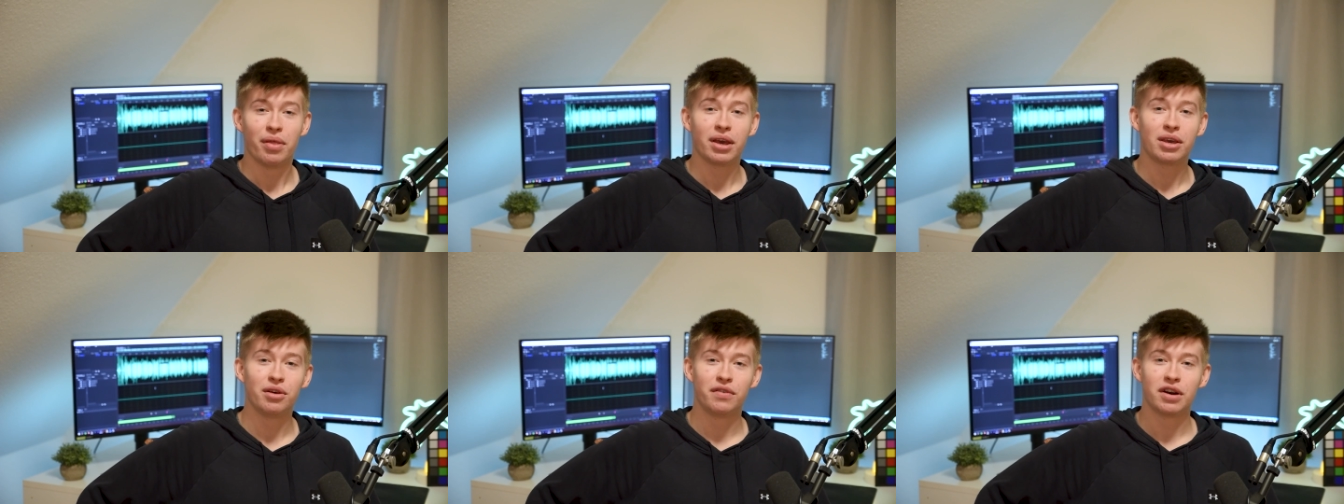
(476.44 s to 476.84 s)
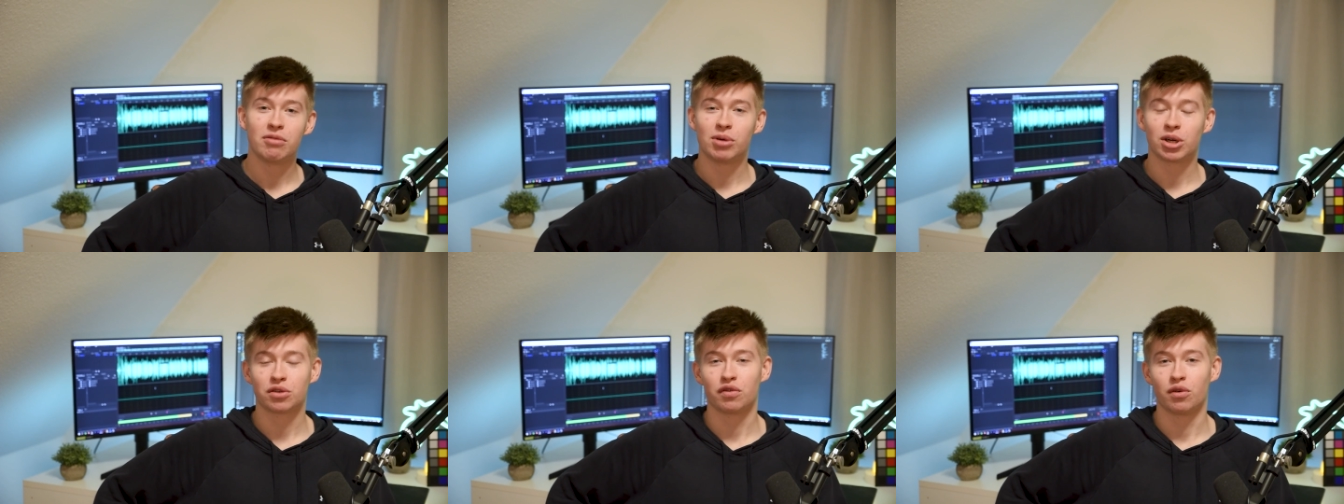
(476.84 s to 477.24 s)
Thank you very
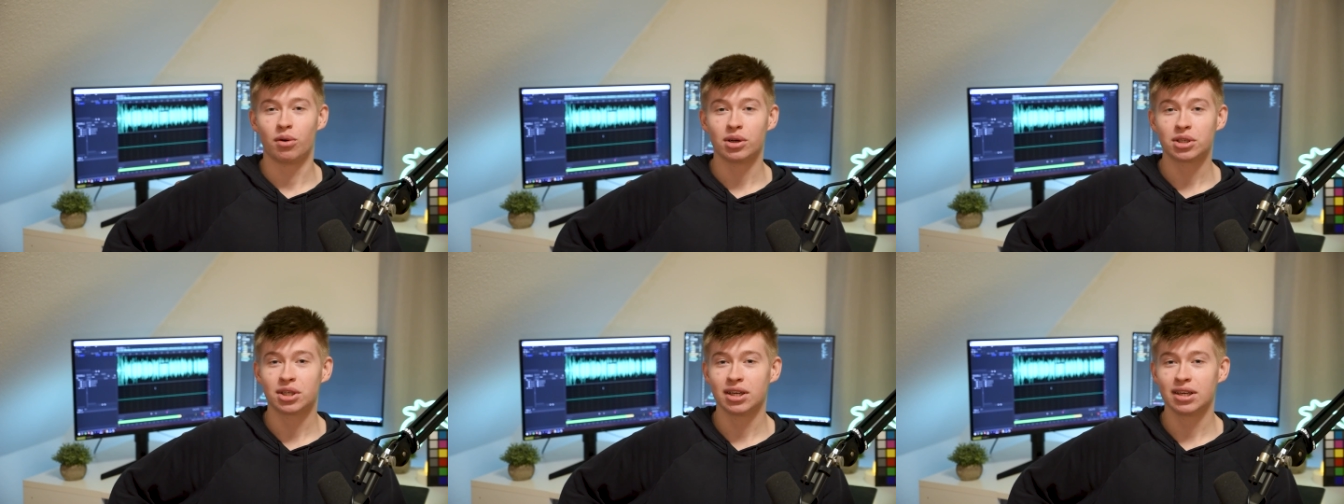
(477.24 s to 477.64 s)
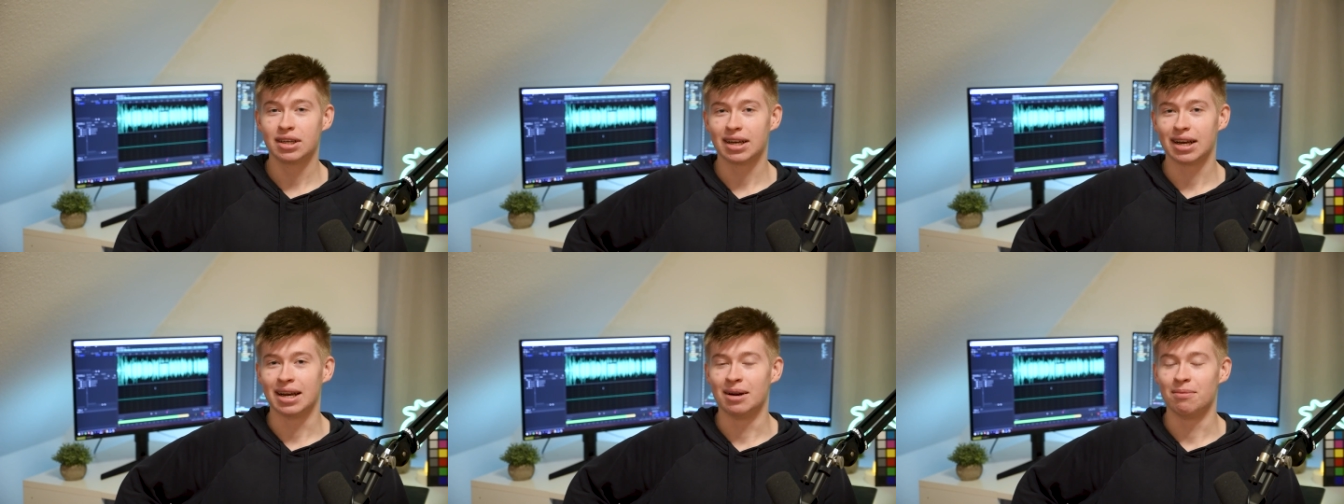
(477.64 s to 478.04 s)
much for watching.
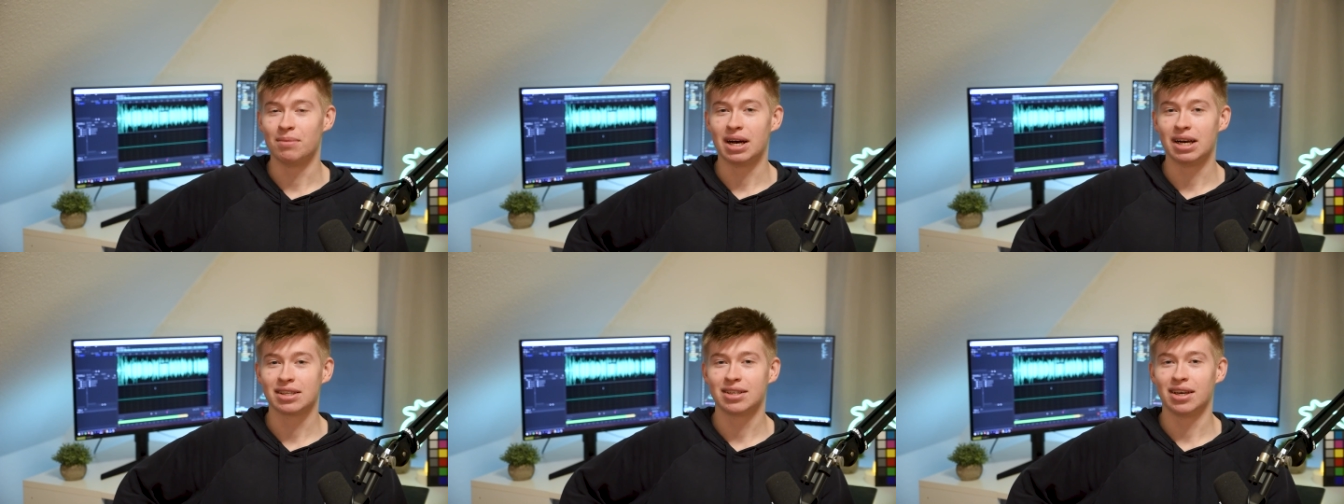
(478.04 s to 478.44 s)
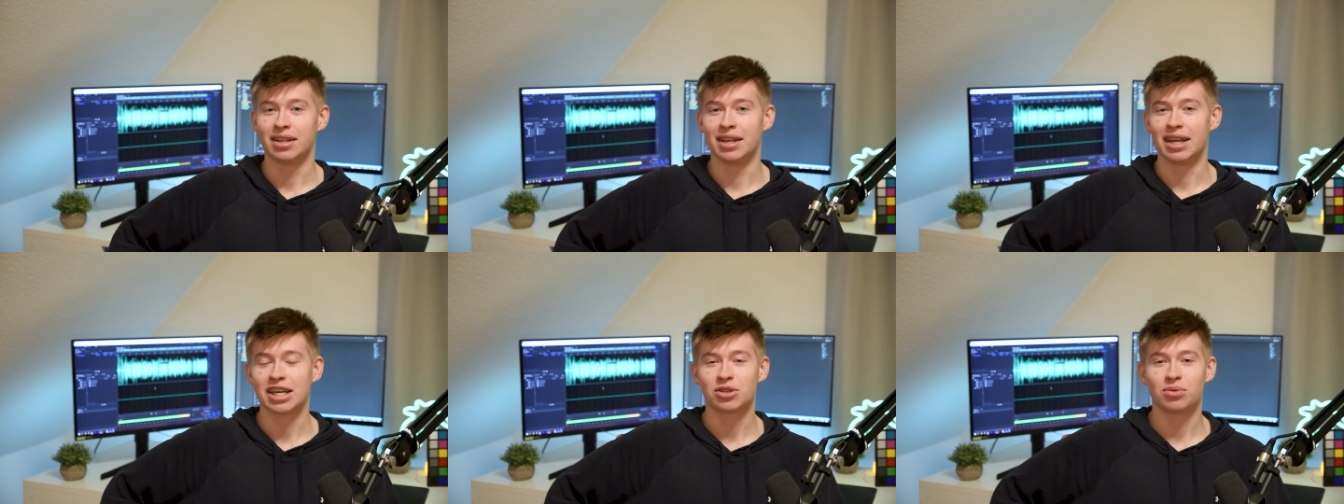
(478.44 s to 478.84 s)
Um, I'll see you
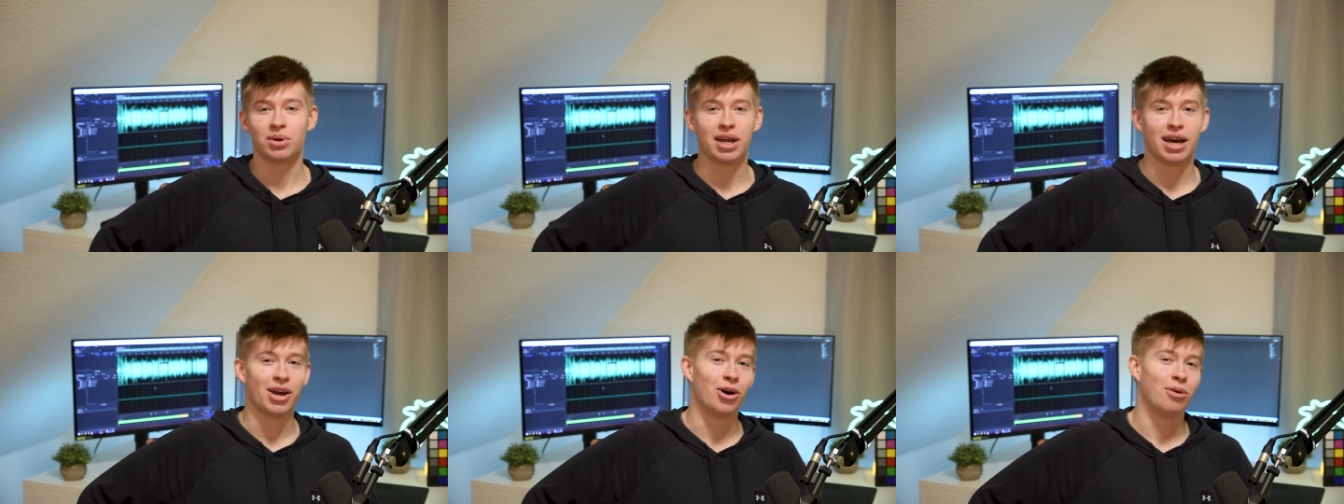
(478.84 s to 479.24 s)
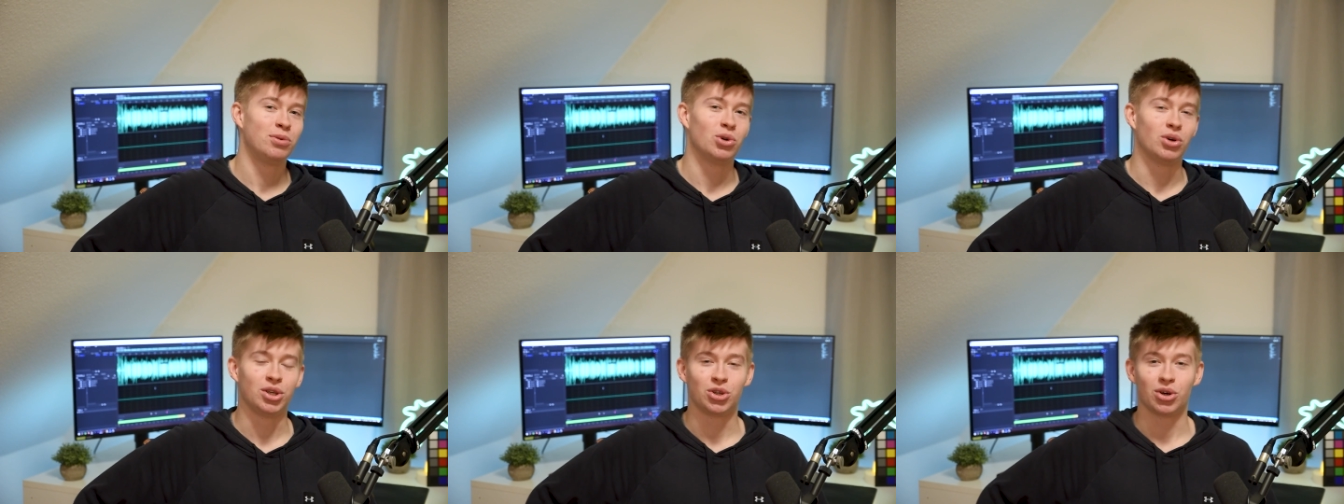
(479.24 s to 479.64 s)
in the next one. I
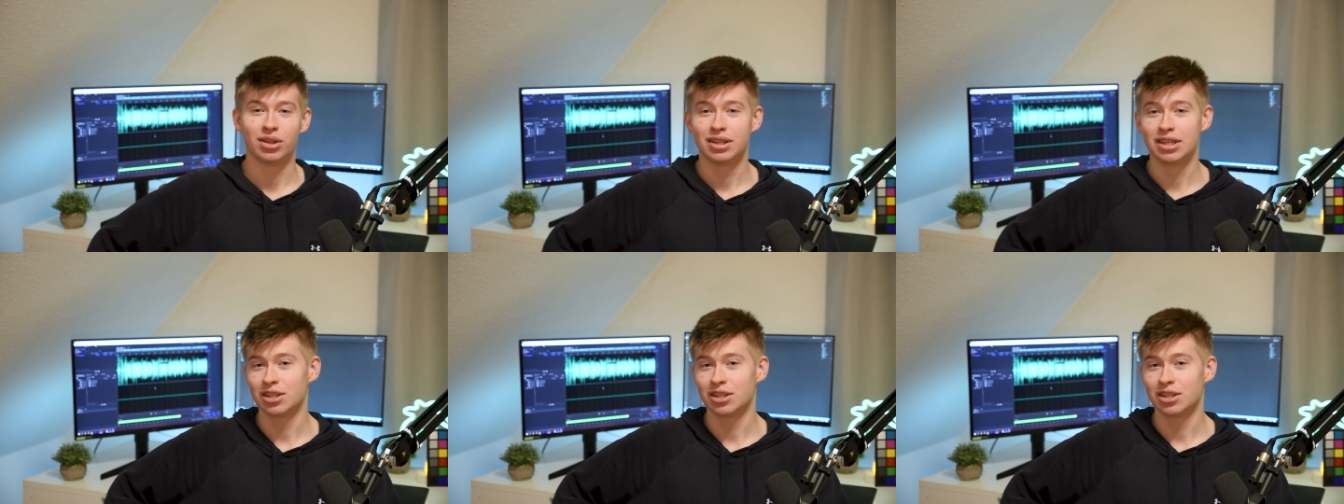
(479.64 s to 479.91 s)
hope you enjoyed